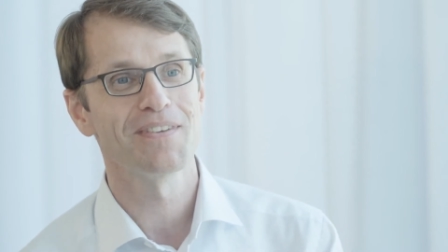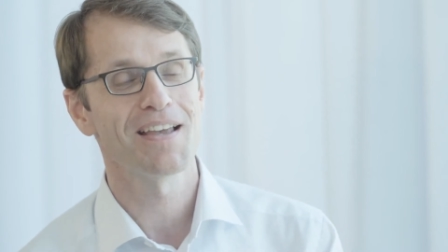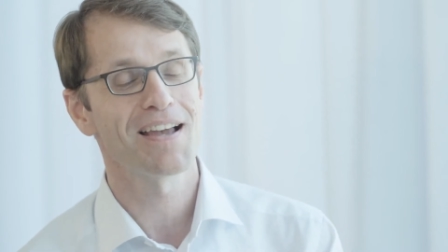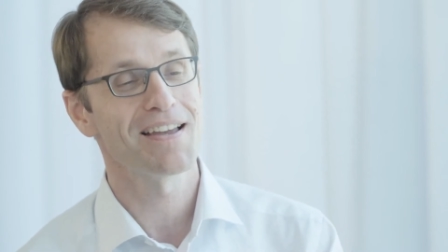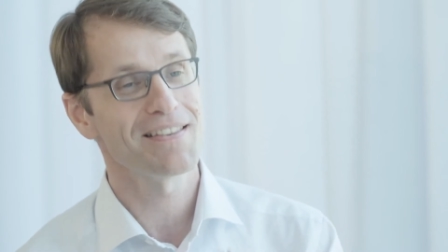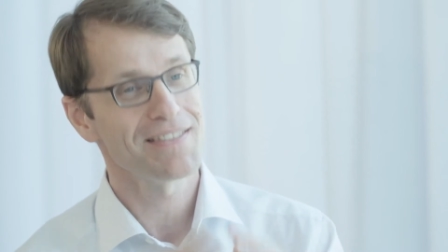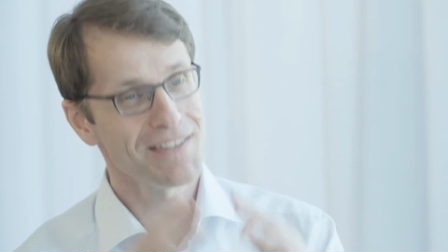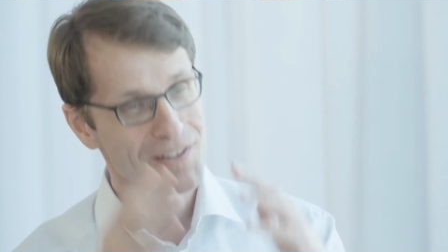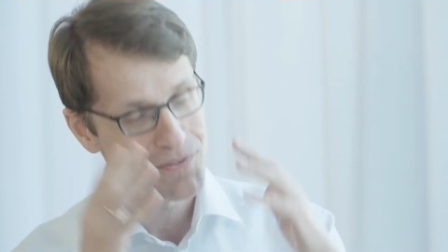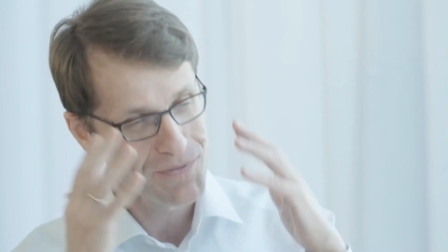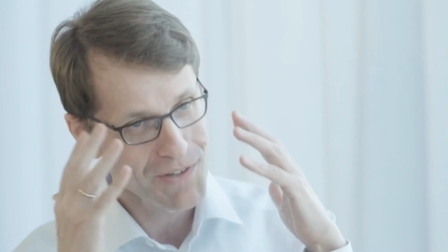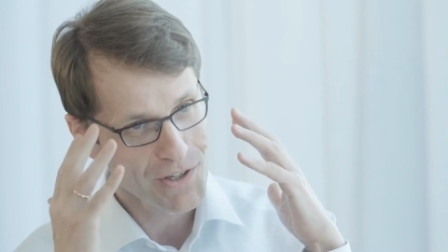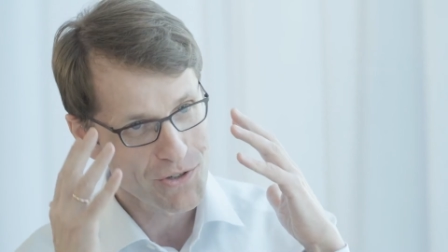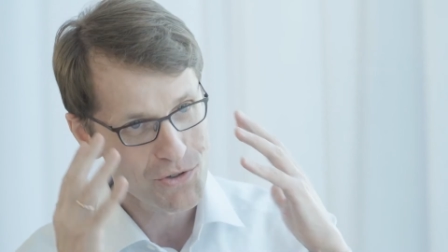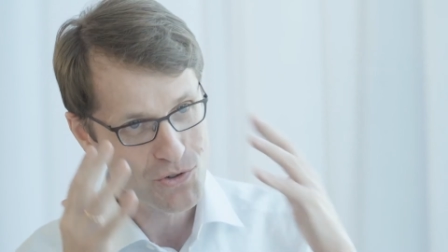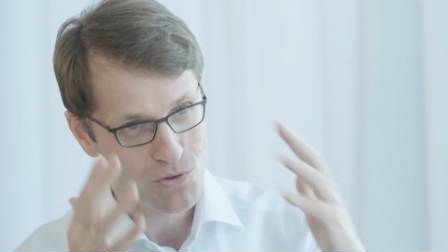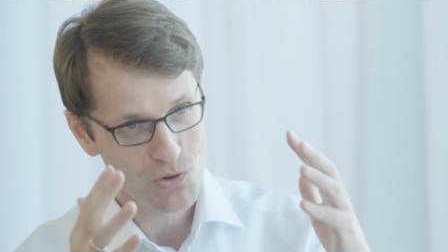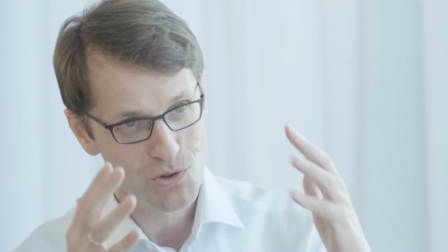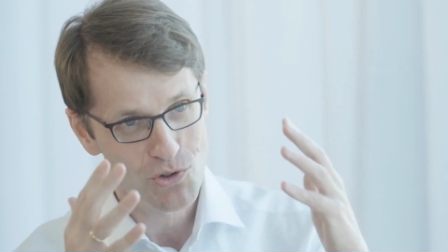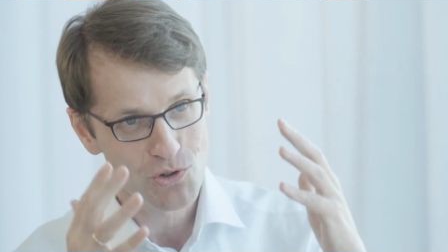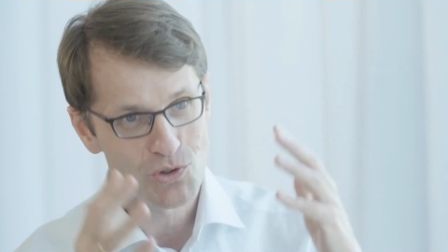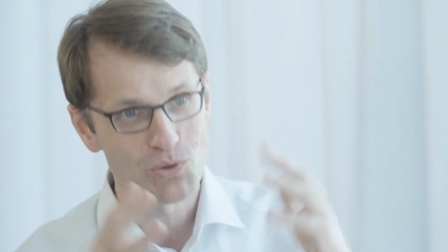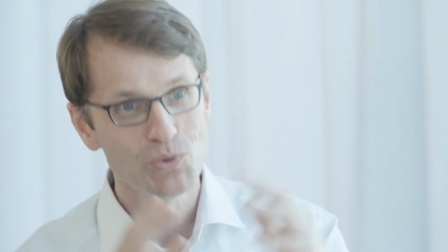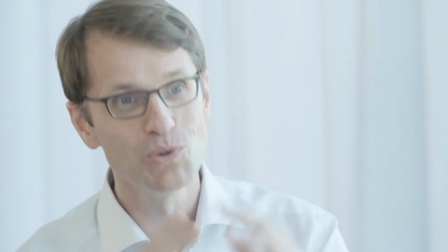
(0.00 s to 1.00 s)
I think we
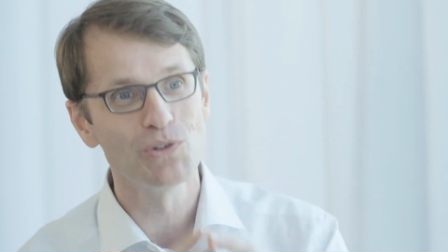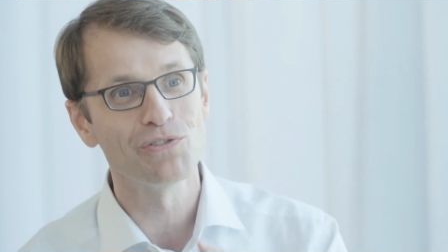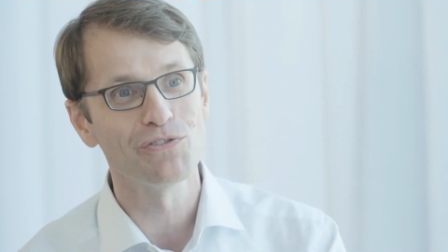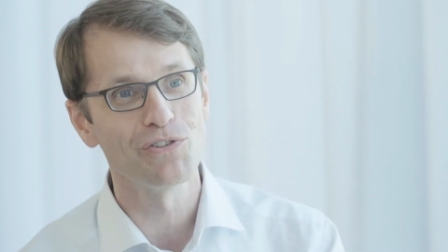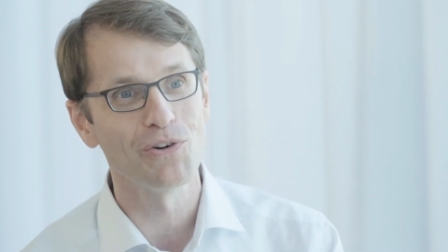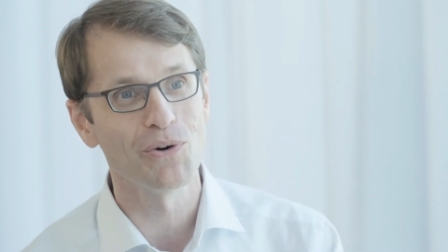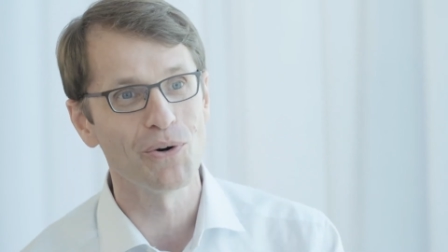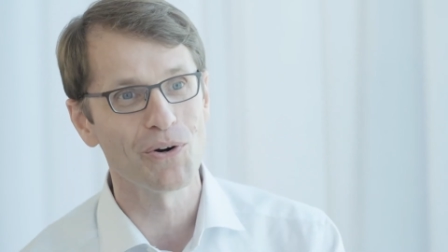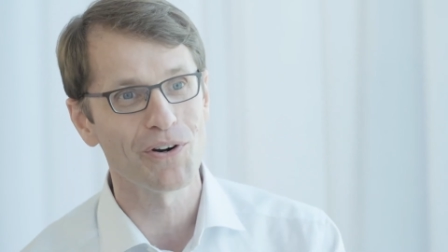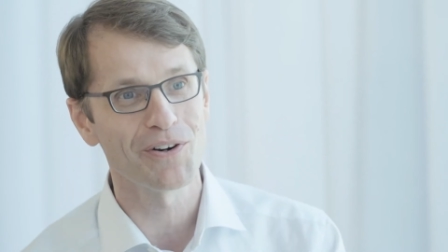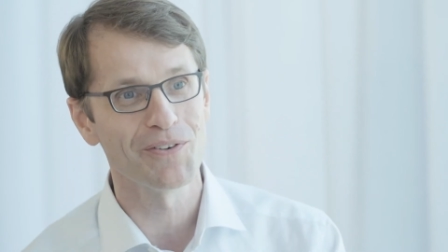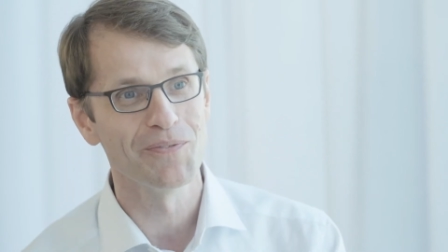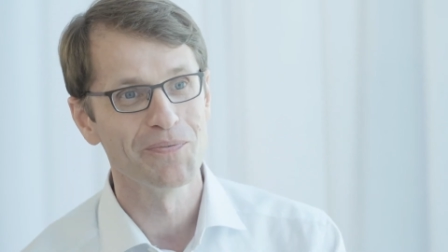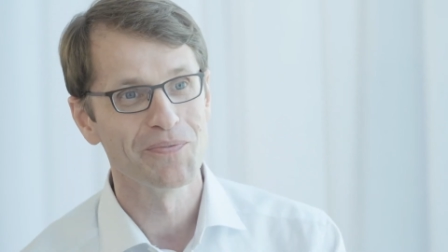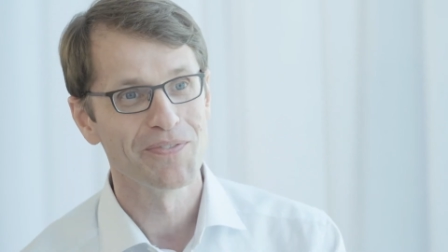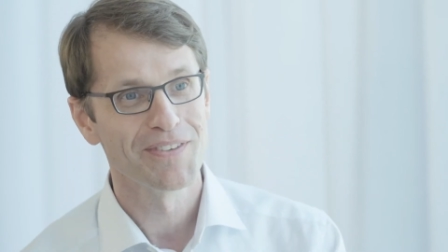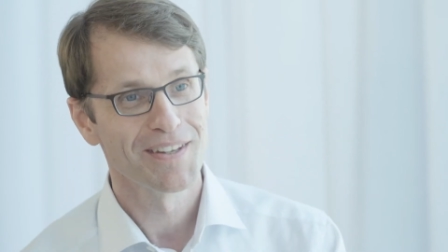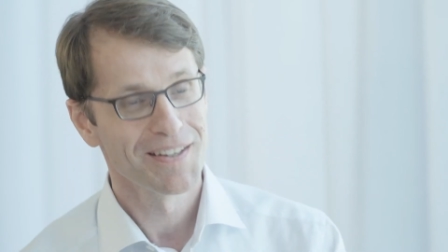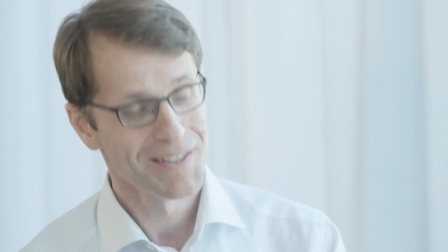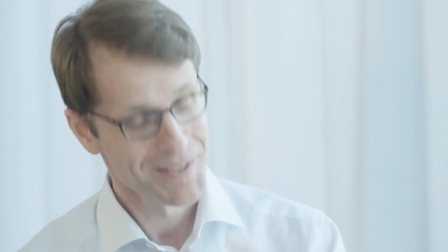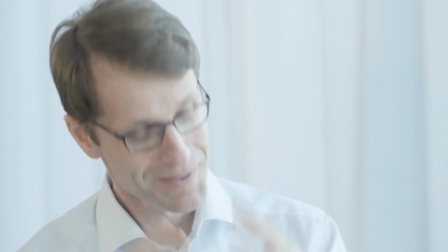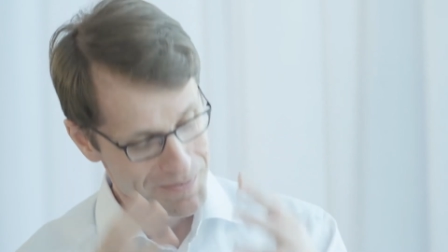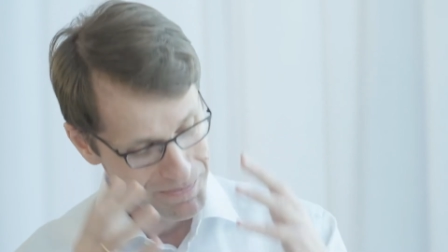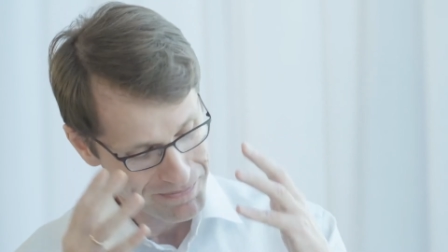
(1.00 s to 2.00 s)
should shoot for
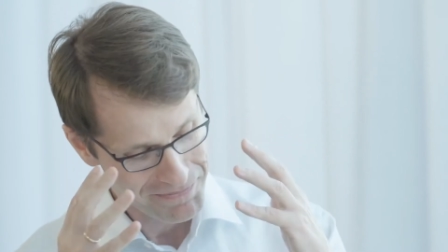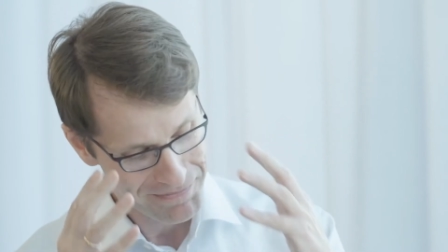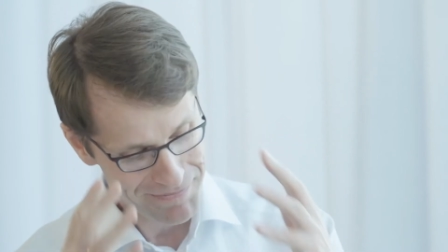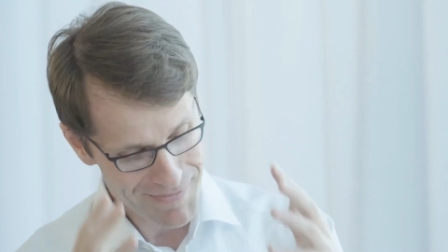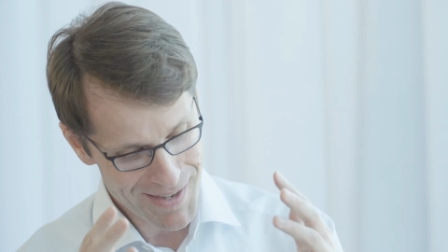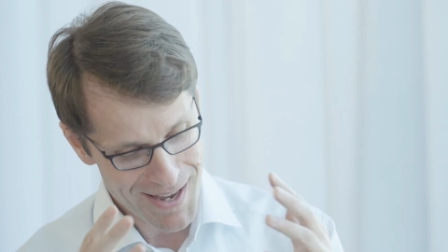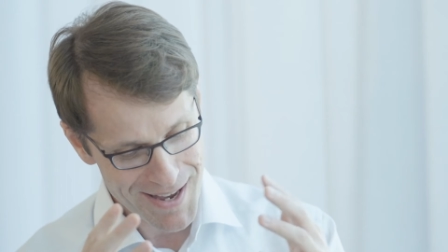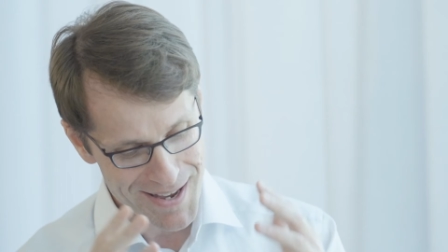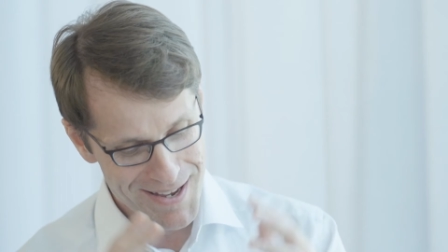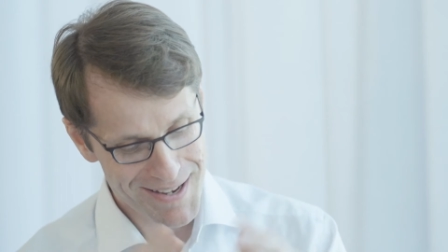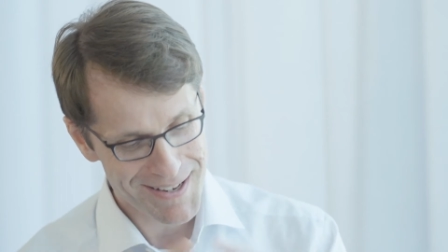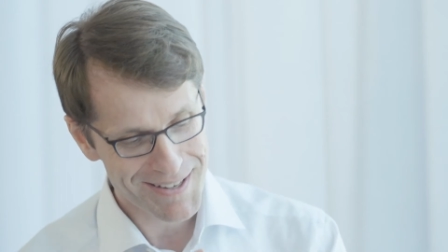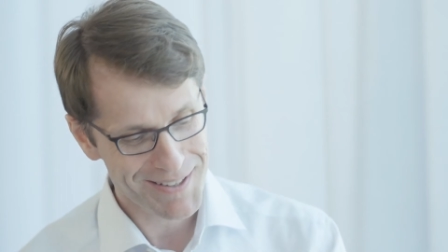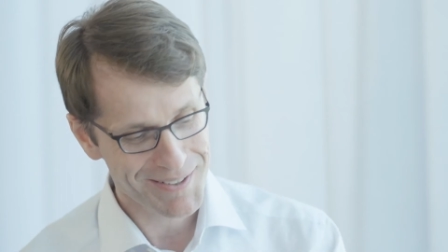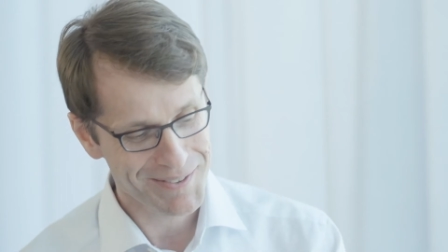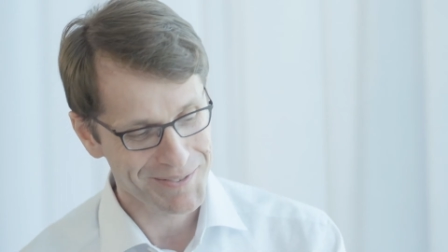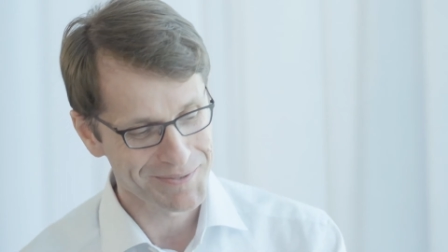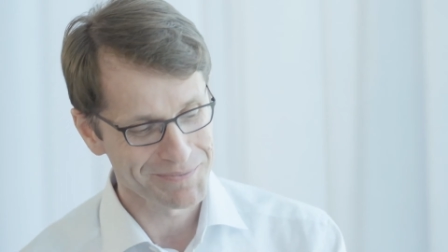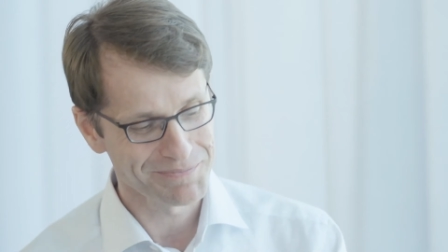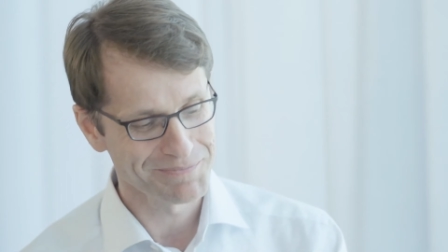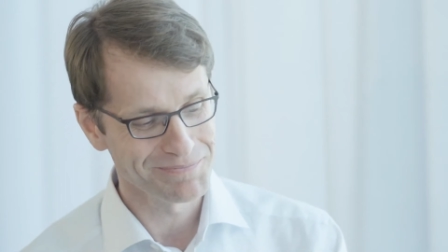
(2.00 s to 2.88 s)
uh,